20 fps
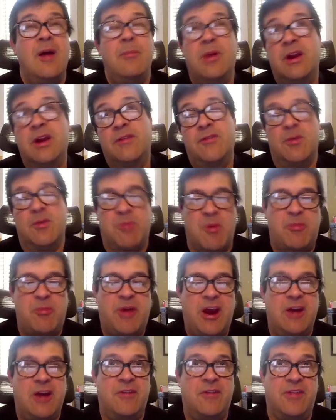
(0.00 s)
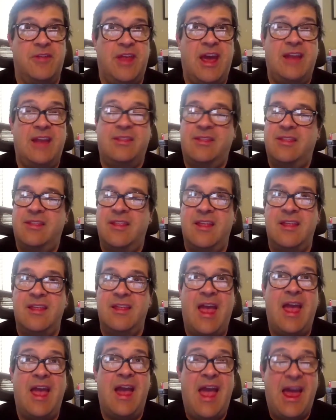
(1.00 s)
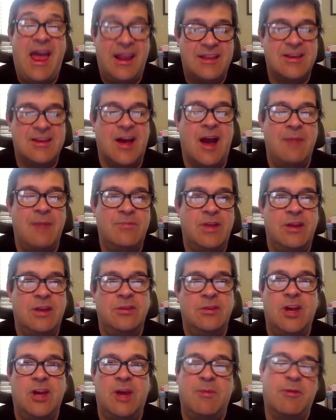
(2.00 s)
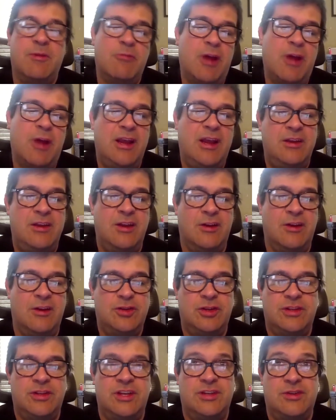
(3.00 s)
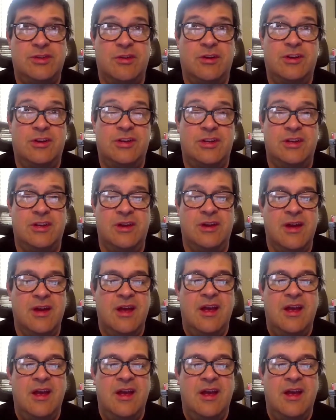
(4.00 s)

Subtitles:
But if you're prepared for that ahead of time, then you can be ready, should they start to